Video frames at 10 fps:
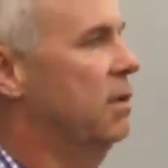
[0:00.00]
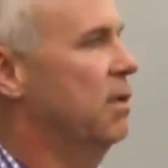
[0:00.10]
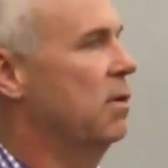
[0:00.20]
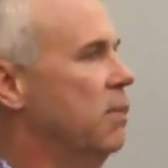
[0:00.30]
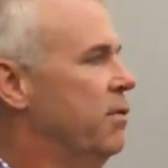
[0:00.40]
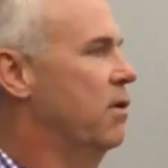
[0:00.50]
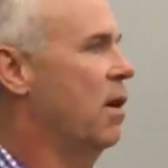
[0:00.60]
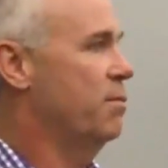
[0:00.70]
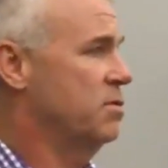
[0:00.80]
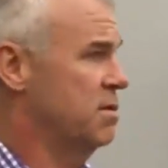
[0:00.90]
You know, the
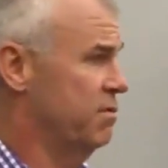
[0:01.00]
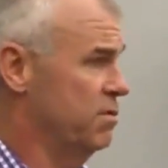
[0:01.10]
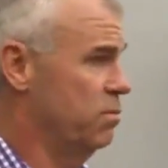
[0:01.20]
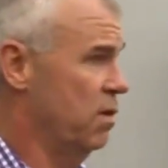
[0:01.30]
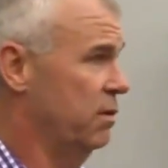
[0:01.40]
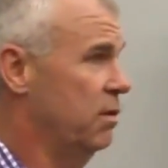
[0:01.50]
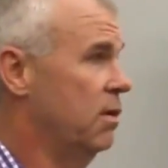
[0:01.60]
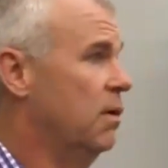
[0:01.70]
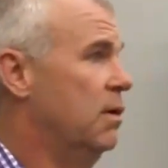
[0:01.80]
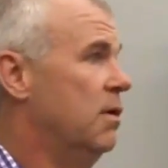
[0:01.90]
opposite of his brother.
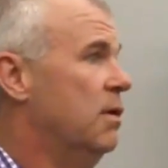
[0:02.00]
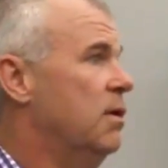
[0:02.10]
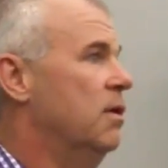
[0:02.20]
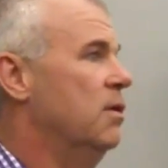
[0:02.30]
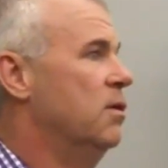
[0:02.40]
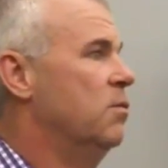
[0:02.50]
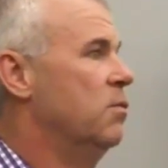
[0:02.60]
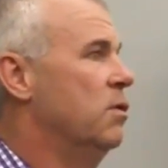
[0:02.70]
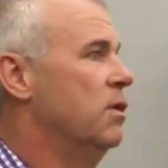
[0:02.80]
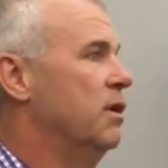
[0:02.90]

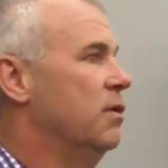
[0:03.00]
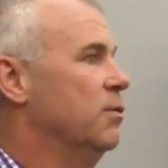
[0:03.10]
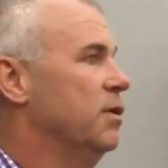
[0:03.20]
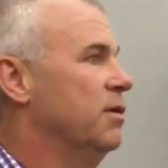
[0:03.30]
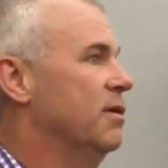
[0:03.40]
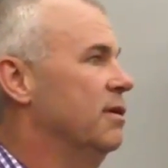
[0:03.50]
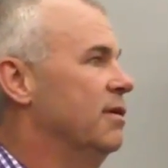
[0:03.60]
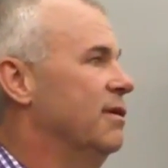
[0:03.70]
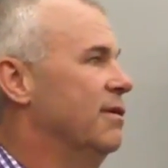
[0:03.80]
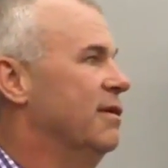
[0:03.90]
You know,
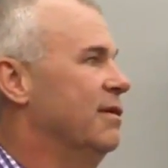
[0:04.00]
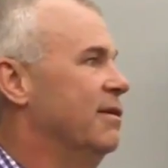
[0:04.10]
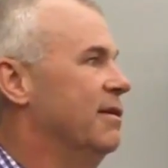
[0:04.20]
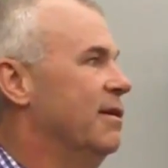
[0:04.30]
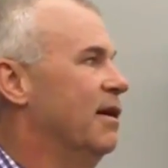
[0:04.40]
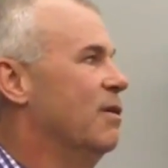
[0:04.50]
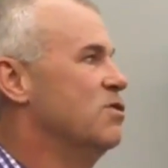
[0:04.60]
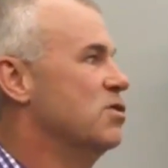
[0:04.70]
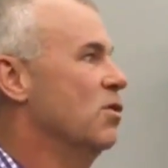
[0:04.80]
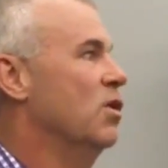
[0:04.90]
but I'm
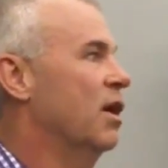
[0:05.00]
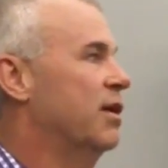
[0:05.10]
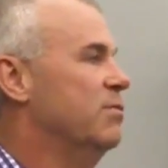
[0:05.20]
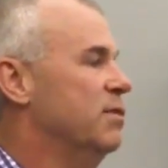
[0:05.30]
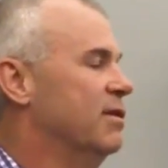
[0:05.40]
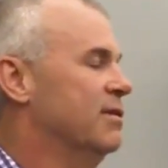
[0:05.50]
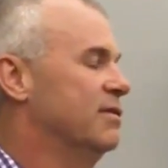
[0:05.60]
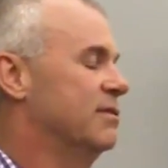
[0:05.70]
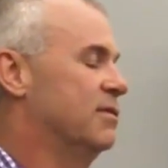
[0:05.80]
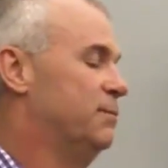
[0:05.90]
so lucky
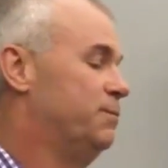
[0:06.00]
because,